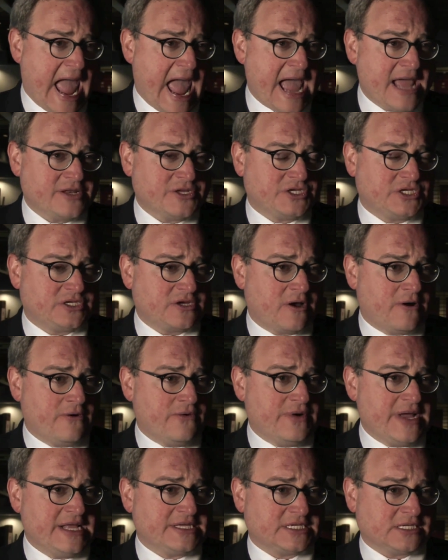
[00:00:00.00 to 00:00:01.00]
And
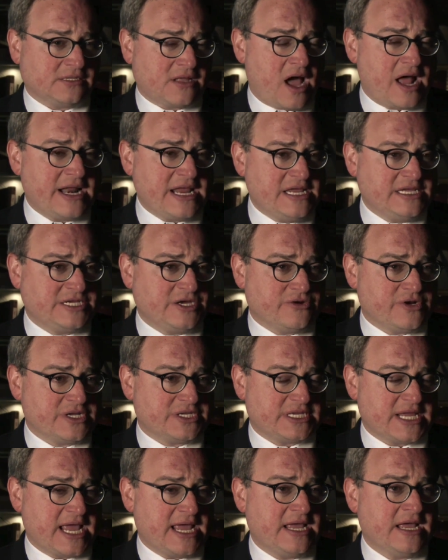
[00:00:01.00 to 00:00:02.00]
so it's a lot easier to
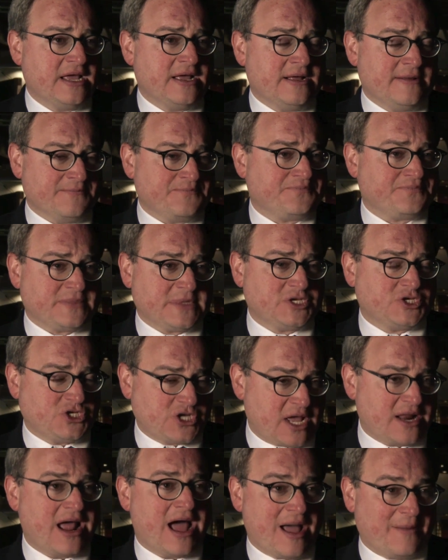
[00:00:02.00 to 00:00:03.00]
say,
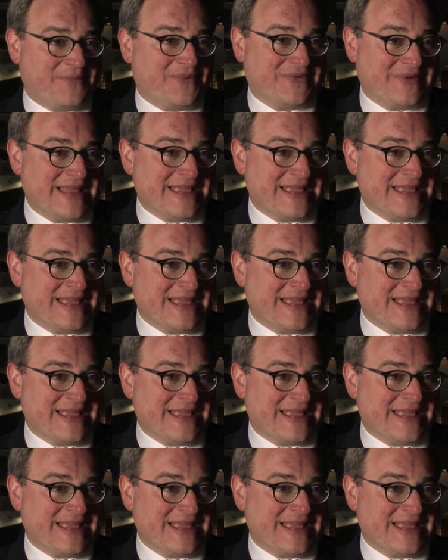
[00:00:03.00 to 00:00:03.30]
shut up.